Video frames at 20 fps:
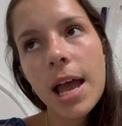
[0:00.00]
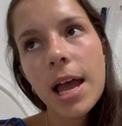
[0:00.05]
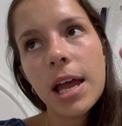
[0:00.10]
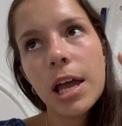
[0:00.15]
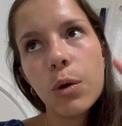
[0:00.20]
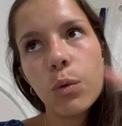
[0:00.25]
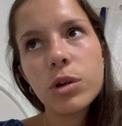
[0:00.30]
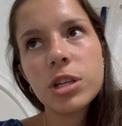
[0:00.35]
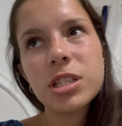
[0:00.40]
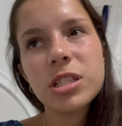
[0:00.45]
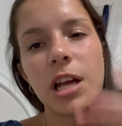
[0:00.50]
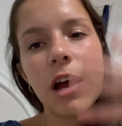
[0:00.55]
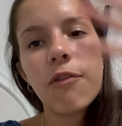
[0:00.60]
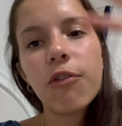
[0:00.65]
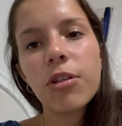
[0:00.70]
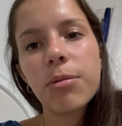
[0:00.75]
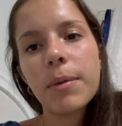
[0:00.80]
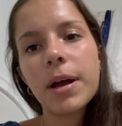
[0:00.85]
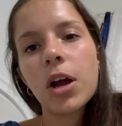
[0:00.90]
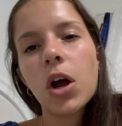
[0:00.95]
It was stuff
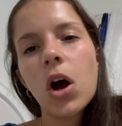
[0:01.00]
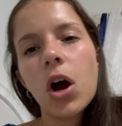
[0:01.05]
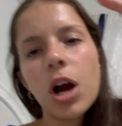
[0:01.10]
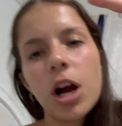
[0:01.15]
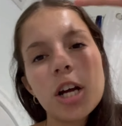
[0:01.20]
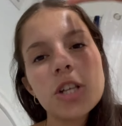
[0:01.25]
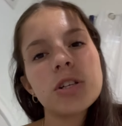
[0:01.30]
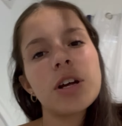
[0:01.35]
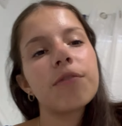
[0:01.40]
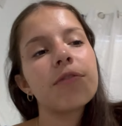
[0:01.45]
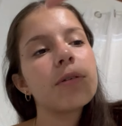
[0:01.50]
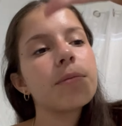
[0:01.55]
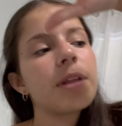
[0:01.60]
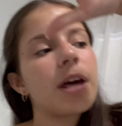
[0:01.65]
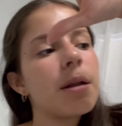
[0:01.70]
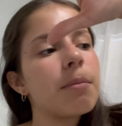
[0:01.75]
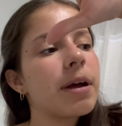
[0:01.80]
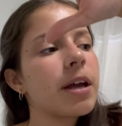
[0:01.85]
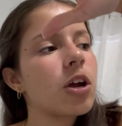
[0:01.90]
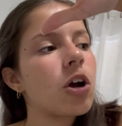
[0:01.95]
with my car. So I filmed that
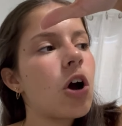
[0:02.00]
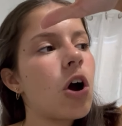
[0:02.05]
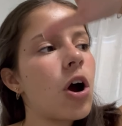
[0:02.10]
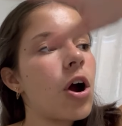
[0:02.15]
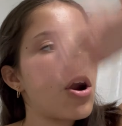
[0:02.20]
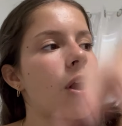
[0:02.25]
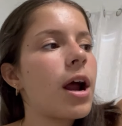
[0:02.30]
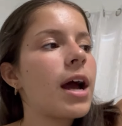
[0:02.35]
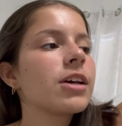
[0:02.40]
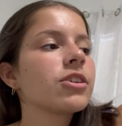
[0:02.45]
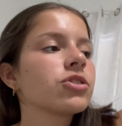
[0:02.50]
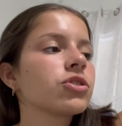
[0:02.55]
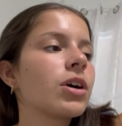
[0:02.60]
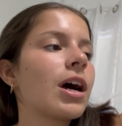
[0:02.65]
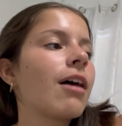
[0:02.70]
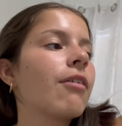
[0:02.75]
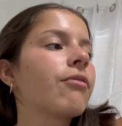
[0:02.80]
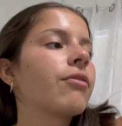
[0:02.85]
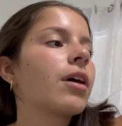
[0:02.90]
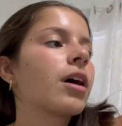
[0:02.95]
in my car. I still
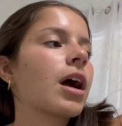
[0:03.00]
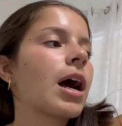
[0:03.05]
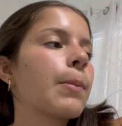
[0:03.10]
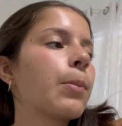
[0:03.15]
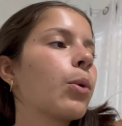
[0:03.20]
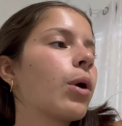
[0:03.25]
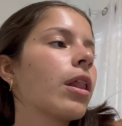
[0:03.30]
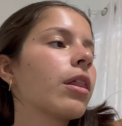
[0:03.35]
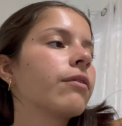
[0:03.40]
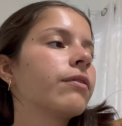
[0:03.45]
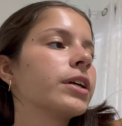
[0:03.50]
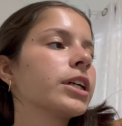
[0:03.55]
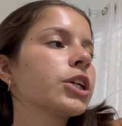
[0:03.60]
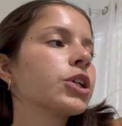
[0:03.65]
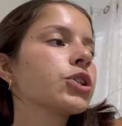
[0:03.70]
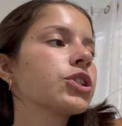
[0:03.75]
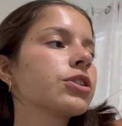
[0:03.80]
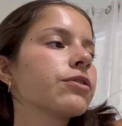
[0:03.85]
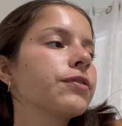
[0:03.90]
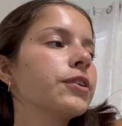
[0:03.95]
have a couple other
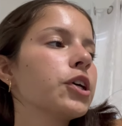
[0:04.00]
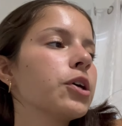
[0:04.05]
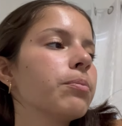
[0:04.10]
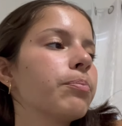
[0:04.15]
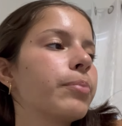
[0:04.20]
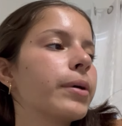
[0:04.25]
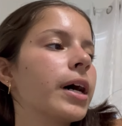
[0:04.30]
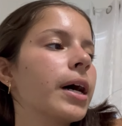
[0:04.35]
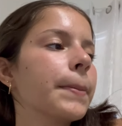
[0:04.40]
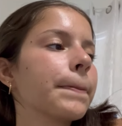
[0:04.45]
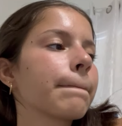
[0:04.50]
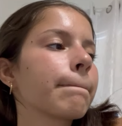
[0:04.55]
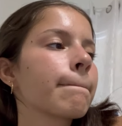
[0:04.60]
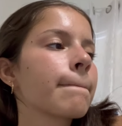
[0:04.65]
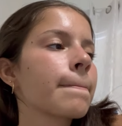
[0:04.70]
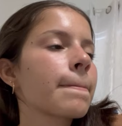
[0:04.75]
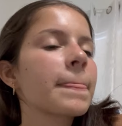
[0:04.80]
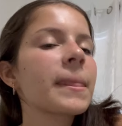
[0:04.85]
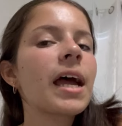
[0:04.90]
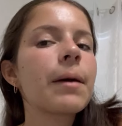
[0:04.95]
videos to film, but
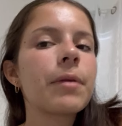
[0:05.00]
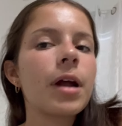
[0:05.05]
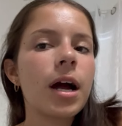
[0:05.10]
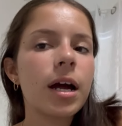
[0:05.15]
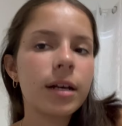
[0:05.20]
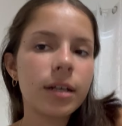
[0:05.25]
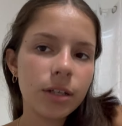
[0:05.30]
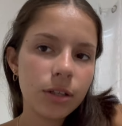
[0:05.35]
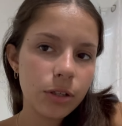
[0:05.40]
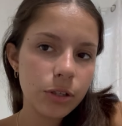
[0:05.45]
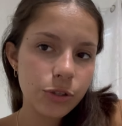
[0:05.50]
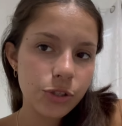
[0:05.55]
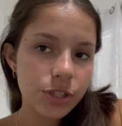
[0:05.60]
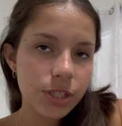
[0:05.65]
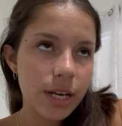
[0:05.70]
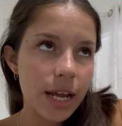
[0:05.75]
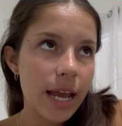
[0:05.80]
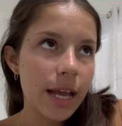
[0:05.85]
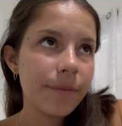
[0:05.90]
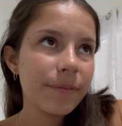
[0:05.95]
I'm not gonna do those
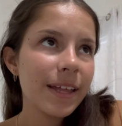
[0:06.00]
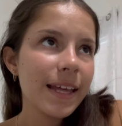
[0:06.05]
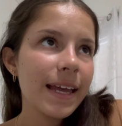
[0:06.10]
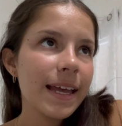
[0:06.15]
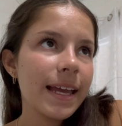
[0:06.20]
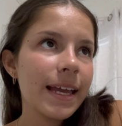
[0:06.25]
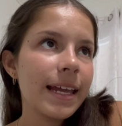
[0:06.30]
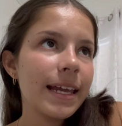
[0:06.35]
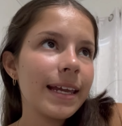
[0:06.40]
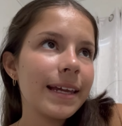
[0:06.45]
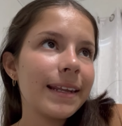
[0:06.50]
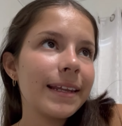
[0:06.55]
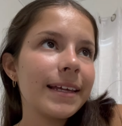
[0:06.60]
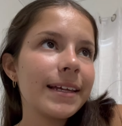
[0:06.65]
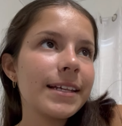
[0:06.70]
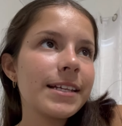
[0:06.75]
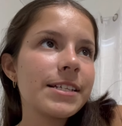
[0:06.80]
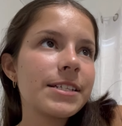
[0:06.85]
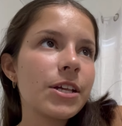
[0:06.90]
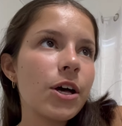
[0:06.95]
today. It
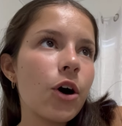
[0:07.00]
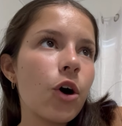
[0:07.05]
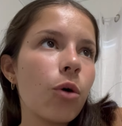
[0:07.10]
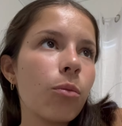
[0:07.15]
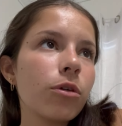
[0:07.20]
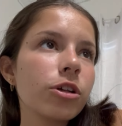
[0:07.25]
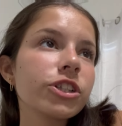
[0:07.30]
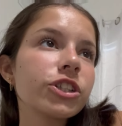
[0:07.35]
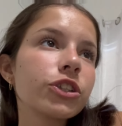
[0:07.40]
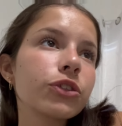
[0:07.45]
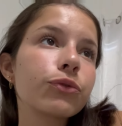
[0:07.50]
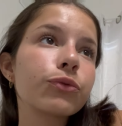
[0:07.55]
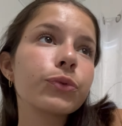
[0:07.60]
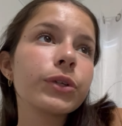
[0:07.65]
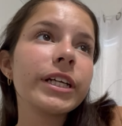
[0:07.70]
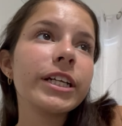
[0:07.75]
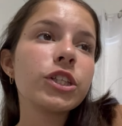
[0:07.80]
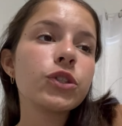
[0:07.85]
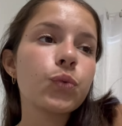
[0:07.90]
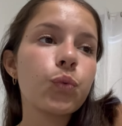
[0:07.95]
is almost
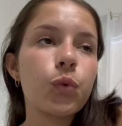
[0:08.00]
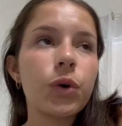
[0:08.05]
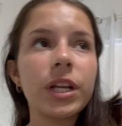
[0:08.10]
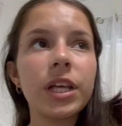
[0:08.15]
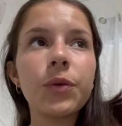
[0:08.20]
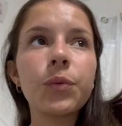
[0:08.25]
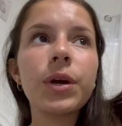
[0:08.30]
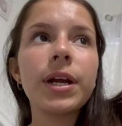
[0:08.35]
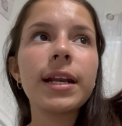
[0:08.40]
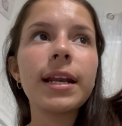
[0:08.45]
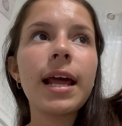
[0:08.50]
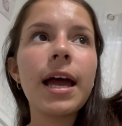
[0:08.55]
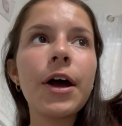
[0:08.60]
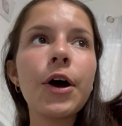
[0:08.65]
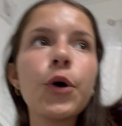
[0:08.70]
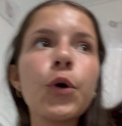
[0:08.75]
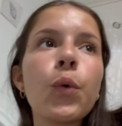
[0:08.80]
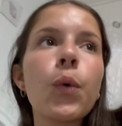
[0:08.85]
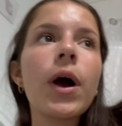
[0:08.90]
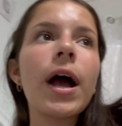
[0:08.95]
3:20 right
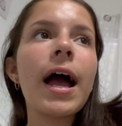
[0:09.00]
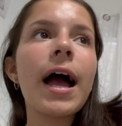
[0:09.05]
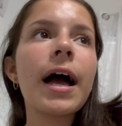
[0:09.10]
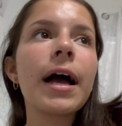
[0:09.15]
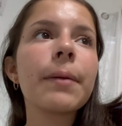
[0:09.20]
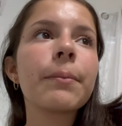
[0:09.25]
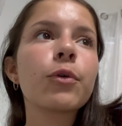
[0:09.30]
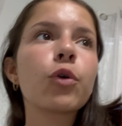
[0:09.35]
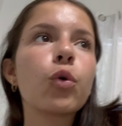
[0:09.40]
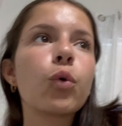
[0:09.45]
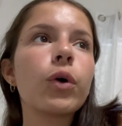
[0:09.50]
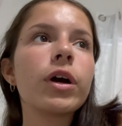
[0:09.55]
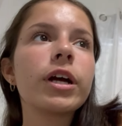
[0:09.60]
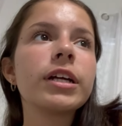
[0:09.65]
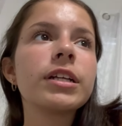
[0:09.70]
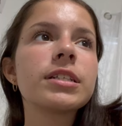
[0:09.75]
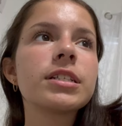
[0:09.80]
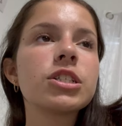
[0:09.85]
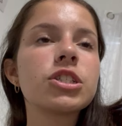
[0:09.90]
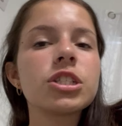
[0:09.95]
now. I'm
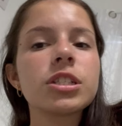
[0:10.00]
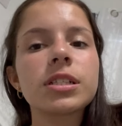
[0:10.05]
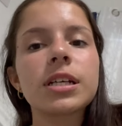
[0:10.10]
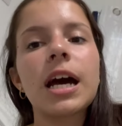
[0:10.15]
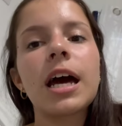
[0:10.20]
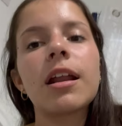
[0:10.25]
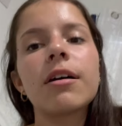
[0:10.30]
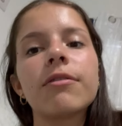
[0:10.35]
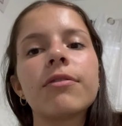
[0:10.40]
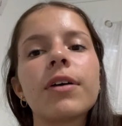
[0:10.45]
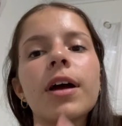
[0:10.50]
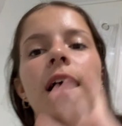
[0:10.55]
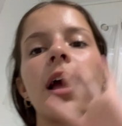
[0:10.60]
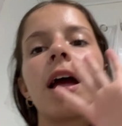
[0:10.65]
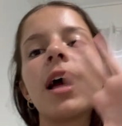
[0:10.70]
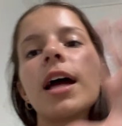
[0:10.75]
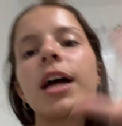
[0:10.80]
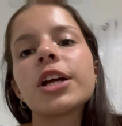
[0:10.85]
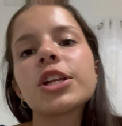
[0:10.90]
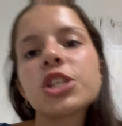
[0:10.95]
going to just kind of
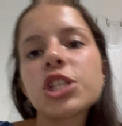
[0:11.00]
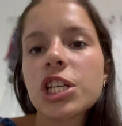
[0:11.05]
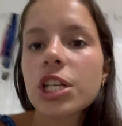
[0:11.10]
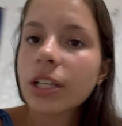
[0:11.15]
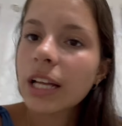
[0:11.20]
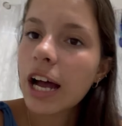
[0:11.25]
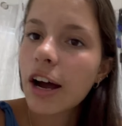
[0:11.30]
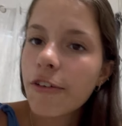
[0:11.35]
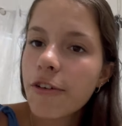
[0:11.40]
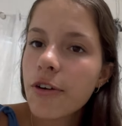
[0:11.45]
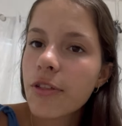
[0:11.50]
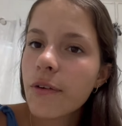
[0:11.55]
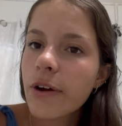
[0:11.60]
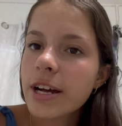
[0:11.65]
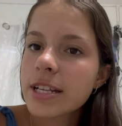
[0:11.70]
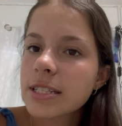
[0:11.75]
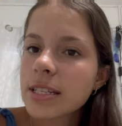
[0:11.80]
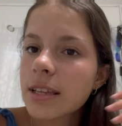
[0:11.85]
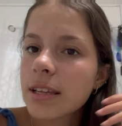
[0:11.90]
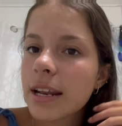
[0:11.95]
chill out for the
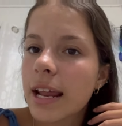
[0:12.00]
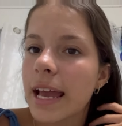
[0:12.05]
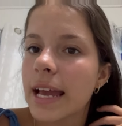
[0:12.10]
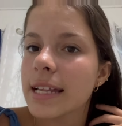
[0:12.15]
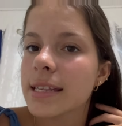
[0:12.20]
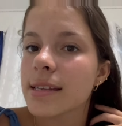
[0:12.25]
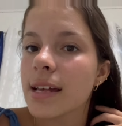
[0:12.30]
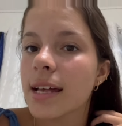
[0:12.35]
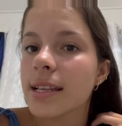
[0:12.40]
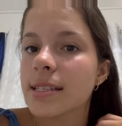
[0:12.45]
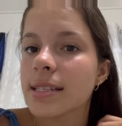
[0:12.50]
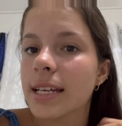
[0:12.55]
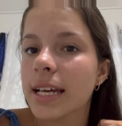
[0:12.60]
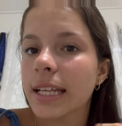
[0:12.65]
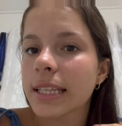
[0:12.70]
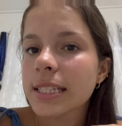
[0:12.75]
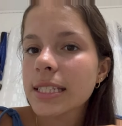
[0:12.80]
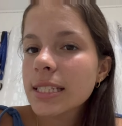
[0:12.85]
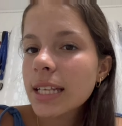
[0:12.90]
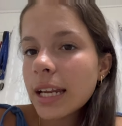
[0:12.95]
rest of the day since
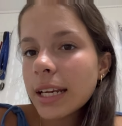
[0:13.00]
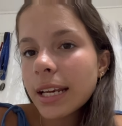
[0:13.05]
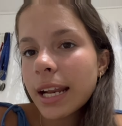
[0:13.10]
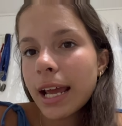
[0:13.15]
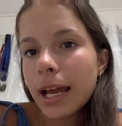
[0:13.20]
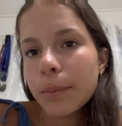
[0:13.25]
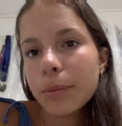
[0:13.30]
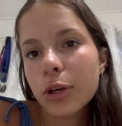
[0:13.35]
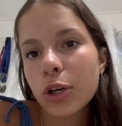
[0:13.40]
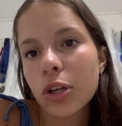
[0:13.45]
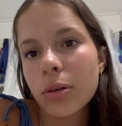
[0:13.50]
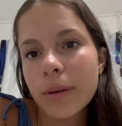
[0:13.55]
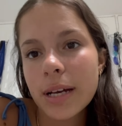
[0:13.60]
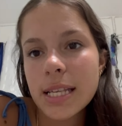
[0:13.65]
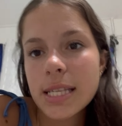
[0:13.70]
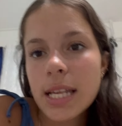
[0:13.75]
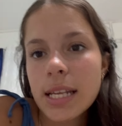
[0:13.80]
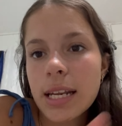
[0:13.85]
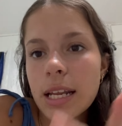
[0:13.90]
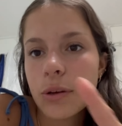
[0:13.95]
it's Sunday. I'm gonna do my
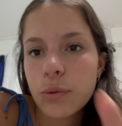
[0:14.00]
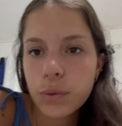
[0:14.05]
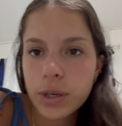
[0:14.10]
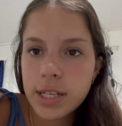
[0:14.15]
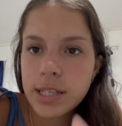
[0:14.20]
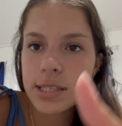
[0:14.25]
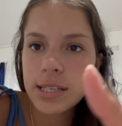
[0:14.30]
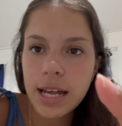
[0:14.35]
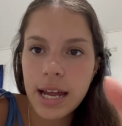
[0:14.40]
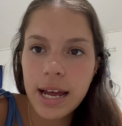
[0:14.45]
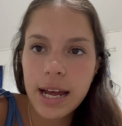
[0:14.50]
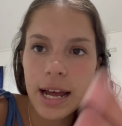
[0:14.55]
Sunday reset.